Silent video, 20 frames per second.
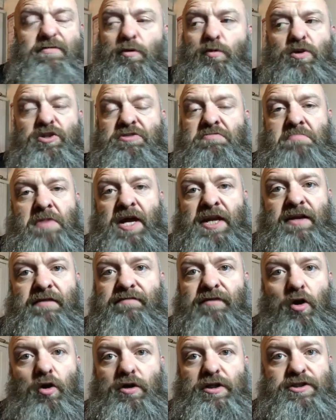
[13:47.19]
There wasn't many
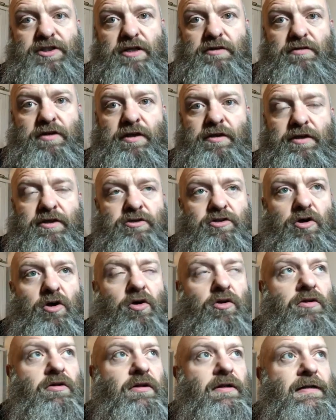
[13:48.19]
vloggers out there at
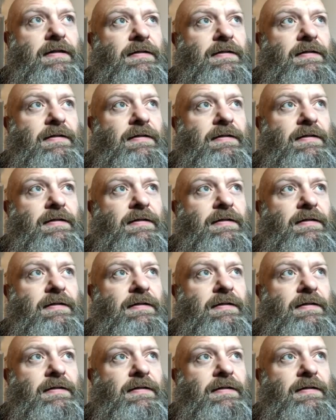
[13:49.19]
all.